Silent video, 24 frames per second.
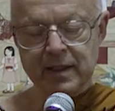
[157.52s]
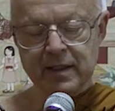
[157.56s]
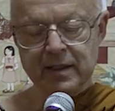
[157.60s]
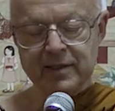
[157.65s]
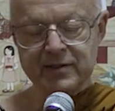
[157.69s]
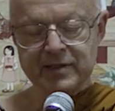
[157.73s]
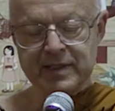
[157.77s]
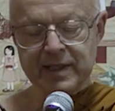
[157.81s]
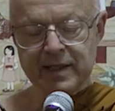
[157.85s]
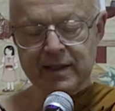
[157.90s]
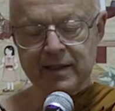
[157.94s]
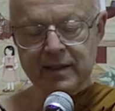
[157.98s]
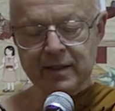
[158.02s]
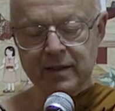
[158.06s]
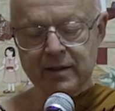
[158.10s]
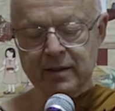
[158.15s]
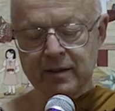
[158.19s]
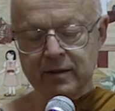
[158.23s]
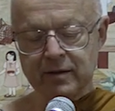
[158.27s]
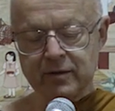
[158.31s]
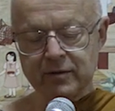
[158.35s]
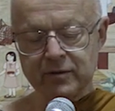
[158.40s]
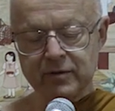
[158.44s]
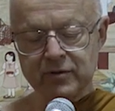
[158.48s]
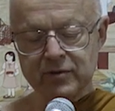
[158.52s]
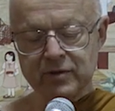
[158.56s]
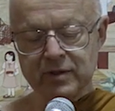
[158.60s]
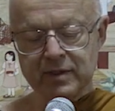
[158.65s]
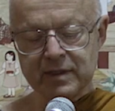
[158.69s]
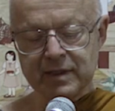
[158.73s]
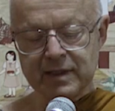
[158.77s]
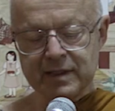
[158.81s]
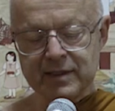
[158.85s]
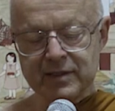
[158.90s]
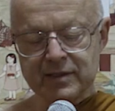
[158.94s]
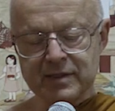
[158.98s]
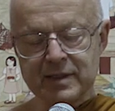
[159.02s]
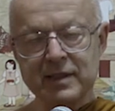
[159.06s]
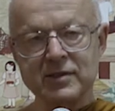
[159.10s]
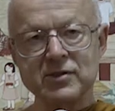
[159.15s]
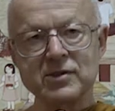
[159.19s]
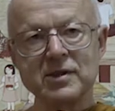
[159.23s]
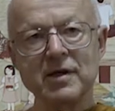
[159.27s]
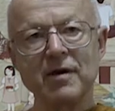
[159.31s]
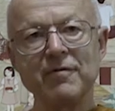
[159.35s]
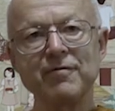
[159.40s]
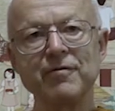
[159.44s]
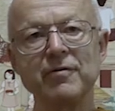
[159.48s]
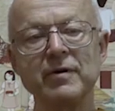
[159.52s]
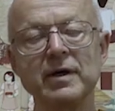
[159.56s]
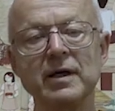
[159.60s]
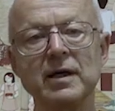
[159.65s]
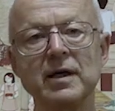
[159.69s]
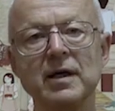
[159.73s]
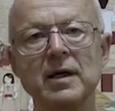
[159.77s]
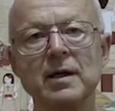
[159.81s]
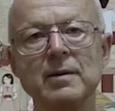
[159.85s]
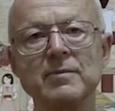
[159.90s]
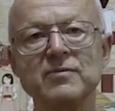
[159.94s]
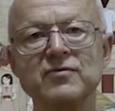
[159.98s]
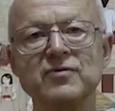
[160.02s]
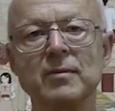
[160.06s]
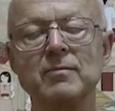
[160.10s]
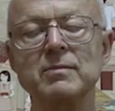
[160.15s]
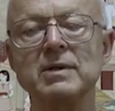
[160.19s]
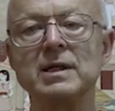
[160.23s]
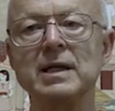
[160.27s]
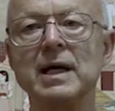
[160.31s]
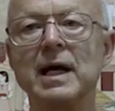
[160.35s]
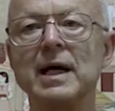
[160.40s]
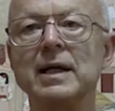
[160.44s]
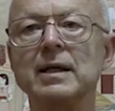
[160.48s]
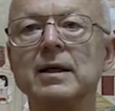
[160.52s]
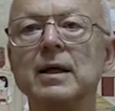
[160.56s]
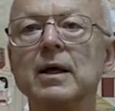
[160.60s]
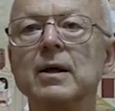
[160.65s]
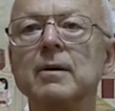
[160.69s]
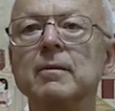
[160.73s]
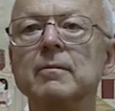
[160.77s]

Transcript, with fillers: The second conclusion is that suffering comes from not